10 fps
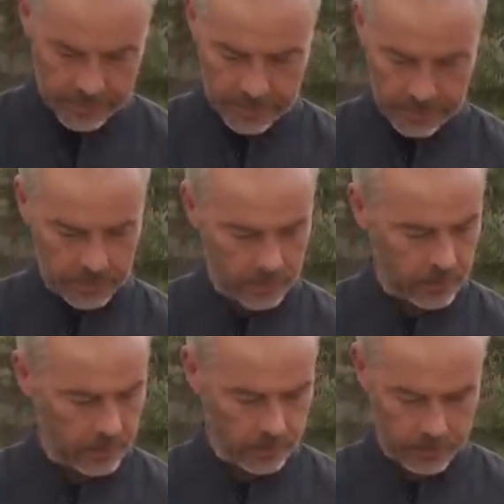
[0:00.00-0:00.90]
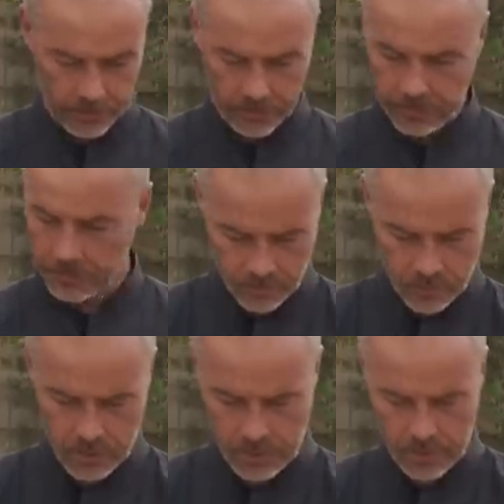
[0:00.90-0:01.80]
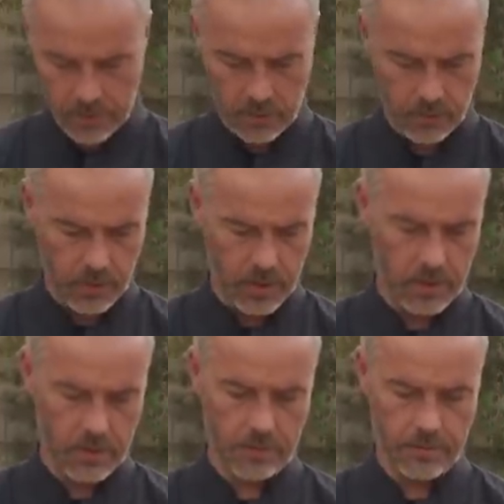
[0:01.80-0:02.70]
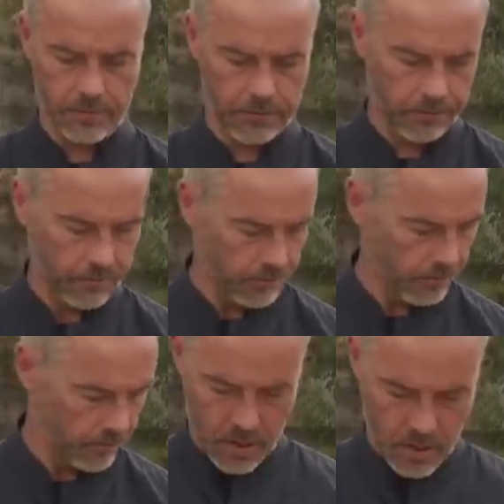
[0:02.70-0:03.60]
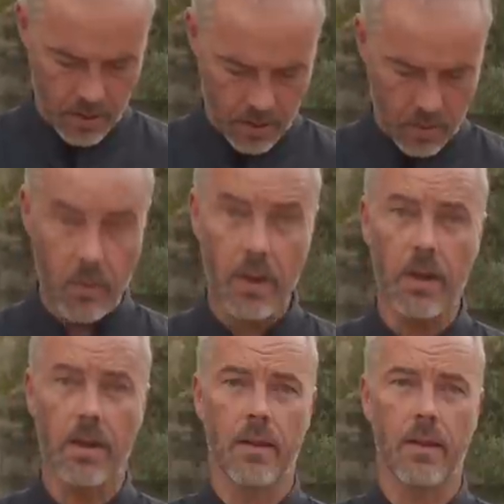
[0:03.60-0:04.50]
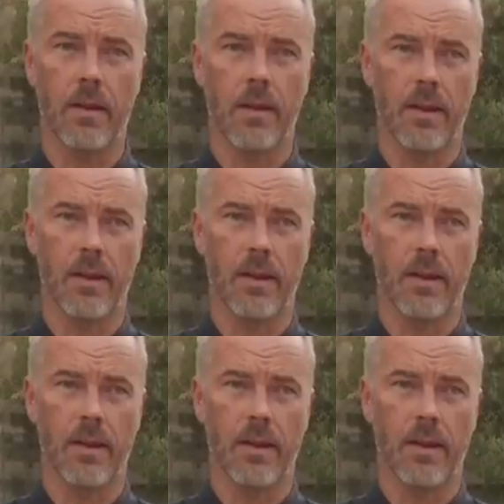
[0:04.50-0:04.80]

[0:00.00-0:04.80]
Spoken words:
So, what else do we get? We get